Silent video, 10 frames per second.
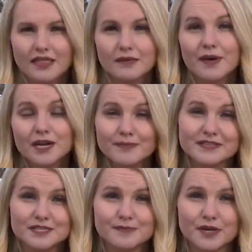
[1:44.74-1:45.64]
The Better
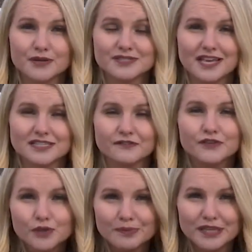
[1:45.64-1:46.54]
Business Bureau says if
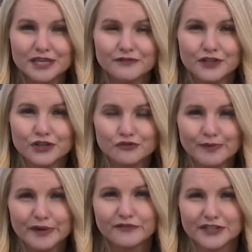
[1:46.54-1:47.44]
you believe you've
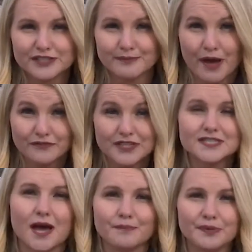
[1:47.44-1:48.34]
been a victim of
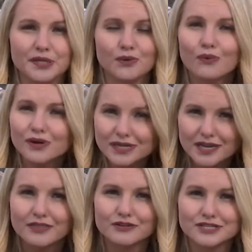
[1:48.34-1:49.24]
this company or
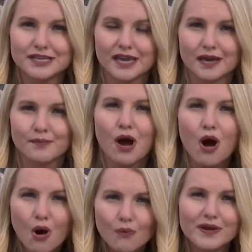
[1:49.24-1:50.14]
another scam,
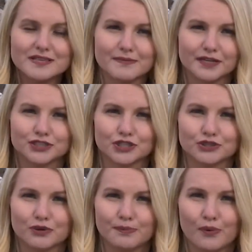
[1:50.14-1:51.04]
always make sure
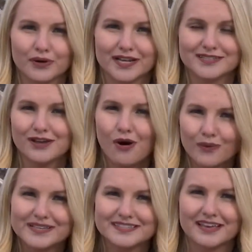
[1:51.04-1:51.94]
to report it. It's
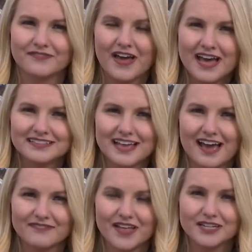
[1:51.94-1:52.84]
always safe to
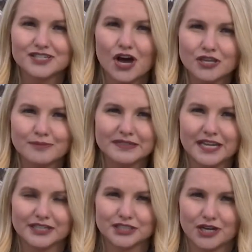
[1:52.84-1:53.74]
have that
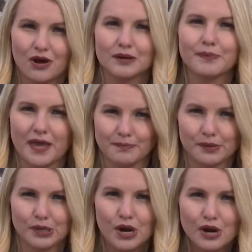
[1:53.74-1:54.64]
documentation on
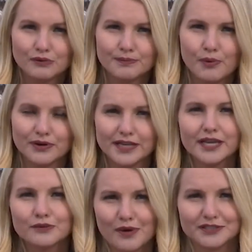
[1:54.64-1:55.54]
paper.
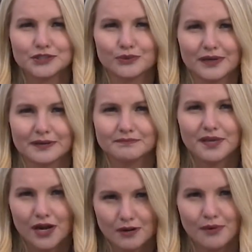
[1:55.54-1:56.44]
Reporting in West Jordan,
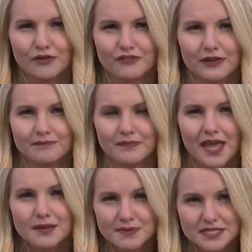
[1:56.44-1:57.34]
Kara Murphy,
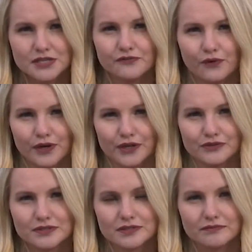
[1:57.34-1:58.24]
ABC4 News.